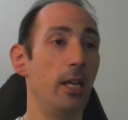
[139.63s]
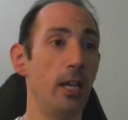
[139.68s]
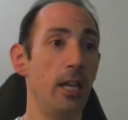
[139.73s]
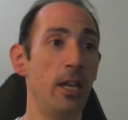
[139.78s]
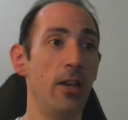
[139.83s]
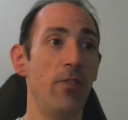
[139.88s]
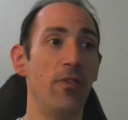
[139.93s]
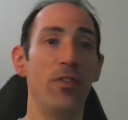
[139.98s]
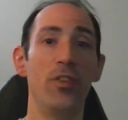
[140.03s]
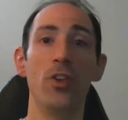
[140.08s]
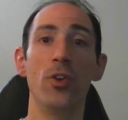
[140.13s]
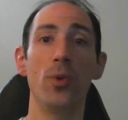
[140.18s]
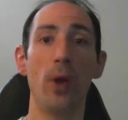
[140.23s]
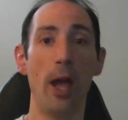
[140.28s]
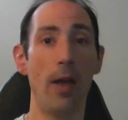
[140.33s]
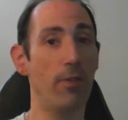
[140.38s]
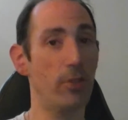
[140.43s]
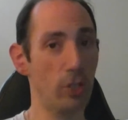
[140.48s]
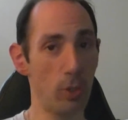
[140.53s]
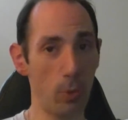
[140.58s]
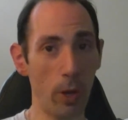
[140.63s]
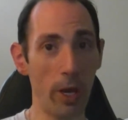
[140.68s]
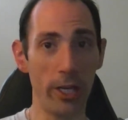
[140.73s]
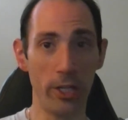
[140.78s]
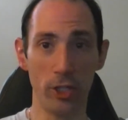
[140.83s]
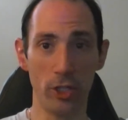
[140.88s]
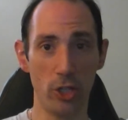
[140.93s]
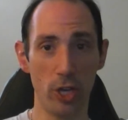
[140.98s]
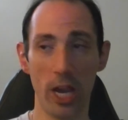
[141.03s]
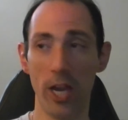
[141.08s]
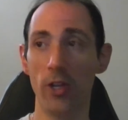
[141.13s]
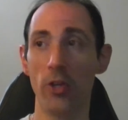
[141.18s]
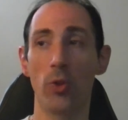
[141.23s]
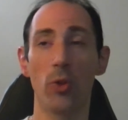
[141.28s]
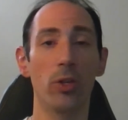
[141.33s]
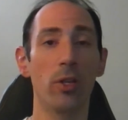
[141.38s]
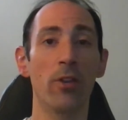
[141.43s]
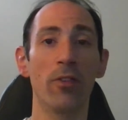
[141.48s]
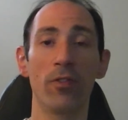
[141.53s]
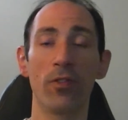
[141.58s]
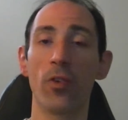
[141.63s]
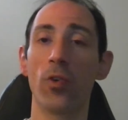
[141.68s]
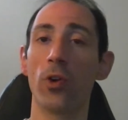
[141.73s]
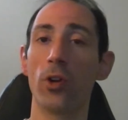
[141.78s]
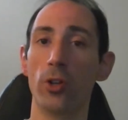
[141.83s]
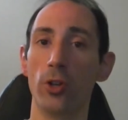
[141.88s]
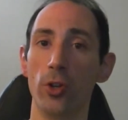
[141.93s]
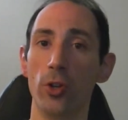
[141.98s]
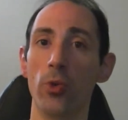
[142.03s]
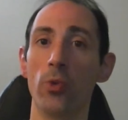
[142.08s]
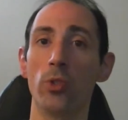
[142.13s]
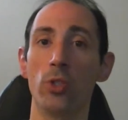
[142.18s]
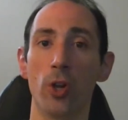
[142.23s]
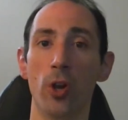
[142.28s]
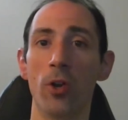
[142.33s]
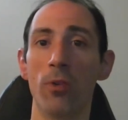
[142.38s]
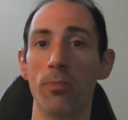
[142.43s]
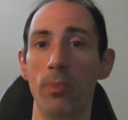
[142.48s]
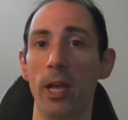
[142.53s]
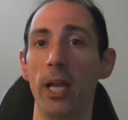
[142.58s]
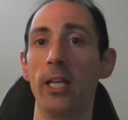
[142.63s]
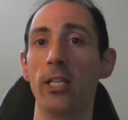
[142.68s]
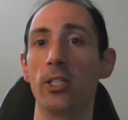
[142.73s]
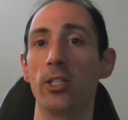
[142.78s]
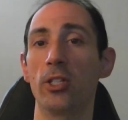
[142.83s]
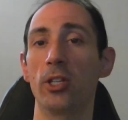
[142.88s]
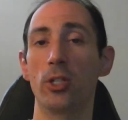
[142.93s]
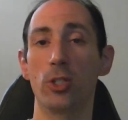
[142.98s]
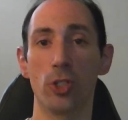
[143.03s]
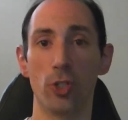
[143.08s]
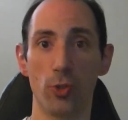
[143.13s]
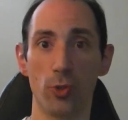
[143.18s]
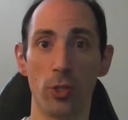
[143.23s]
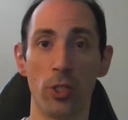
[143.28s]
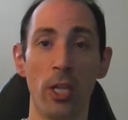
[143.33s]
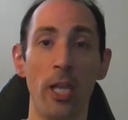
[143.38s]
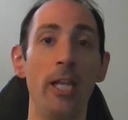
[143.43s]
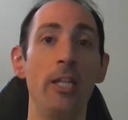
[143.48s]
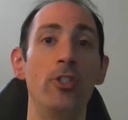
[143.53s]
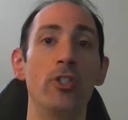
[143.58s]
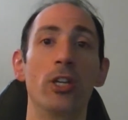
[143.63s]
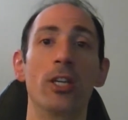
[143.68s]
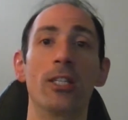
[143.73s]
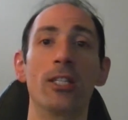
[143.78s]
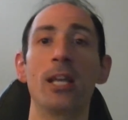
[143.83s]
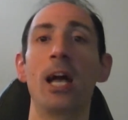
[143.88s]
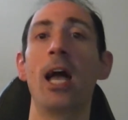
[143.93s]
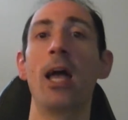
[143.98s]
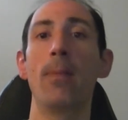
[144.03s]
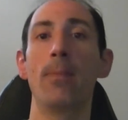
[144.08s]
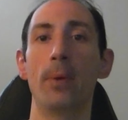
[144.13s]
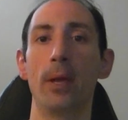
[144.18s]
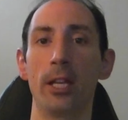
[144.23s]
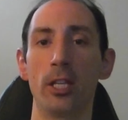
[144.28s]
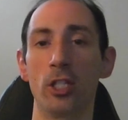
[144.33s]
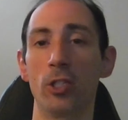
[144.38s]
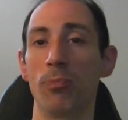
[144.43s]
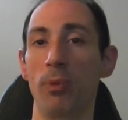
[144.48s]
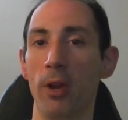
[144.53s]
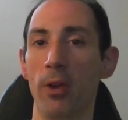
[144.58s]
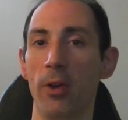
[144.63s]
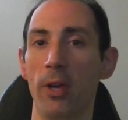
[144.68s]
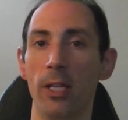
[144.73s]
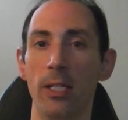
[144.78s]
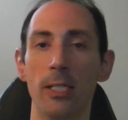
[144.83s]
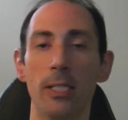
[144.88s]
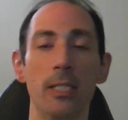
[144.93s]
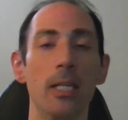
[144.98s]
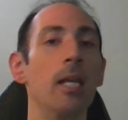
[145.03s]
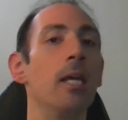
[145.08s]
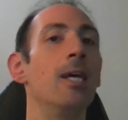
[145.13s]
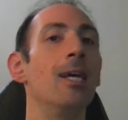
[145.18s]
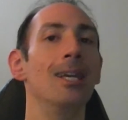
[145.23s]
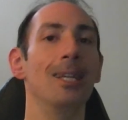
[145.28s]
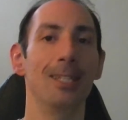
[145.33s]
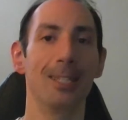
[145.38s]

If you have a Switch and you're looking for a new turn-based strategic type experience,